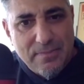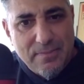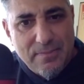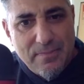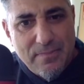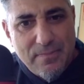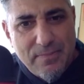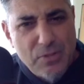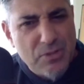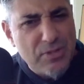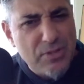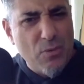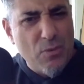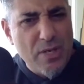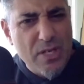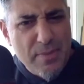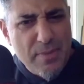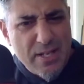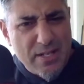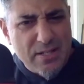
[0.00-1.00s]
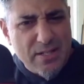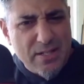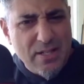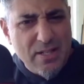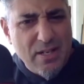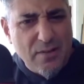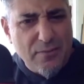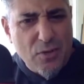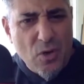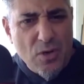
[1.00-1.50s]
You say, what do you mean?
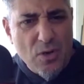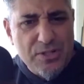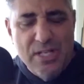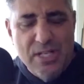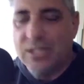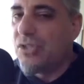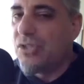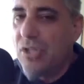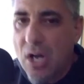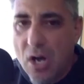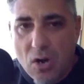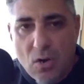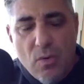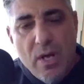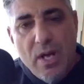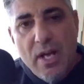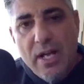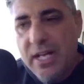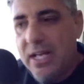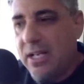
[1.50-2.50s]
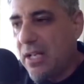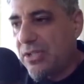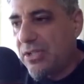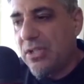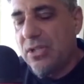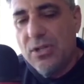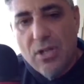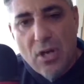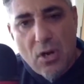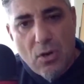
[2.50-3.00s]
Of course he is. No, he
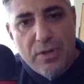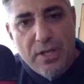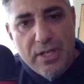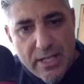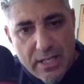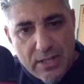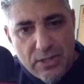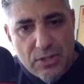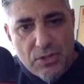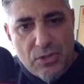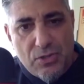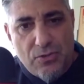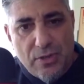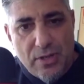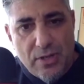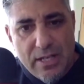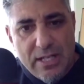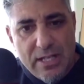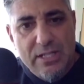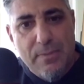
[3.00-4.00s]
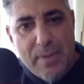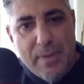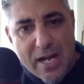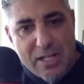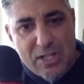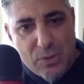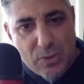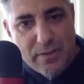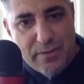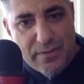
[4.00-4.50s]
doesn't know the industry he's about
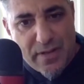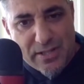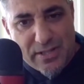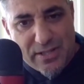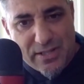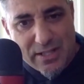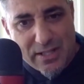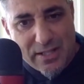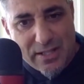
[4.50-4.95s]
to invest in.